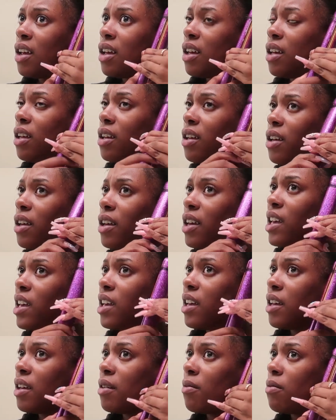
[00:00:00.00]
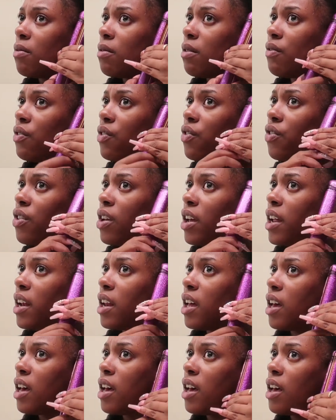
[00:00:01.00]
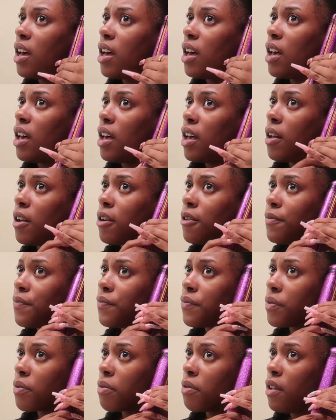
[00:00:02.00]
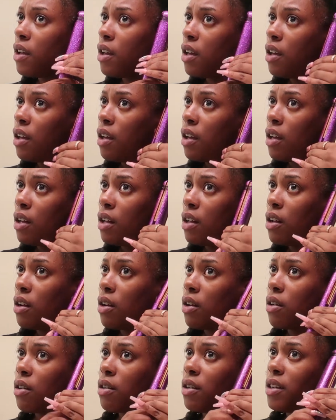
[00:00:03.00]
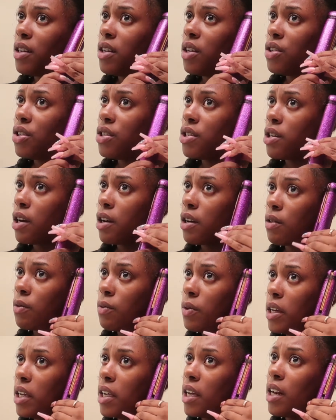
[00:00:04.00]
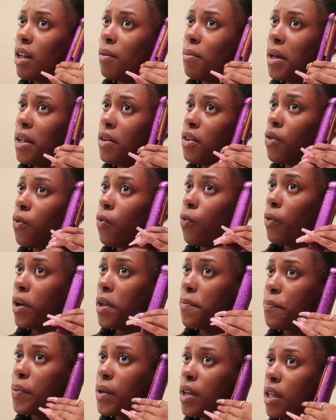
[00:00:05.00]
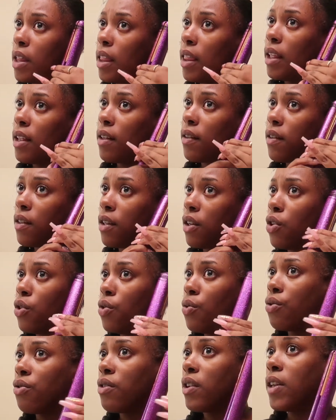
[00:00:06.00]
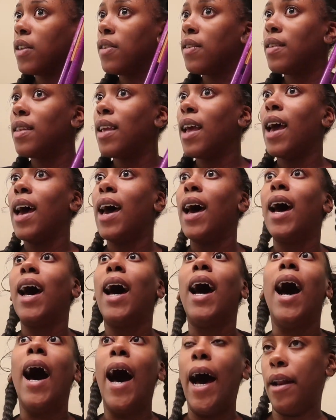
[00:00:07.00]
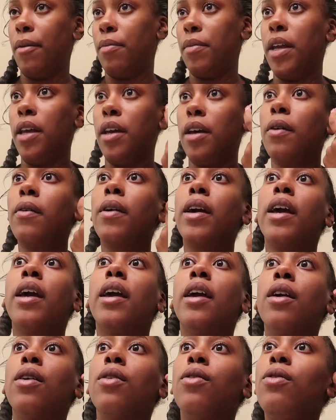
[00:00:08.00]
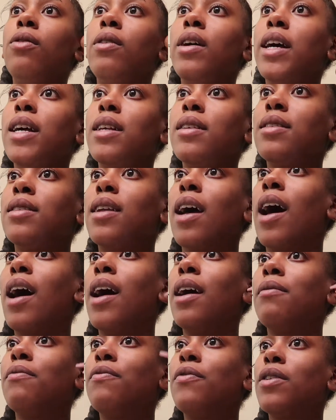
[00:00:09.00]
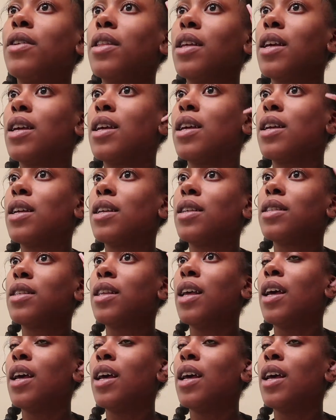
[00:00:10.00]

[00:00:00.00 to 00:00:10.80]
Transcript: Oh, my vagina. Girl, it's Shark Week and I'm about to rip this uterus out of me, okay? Who has time for this?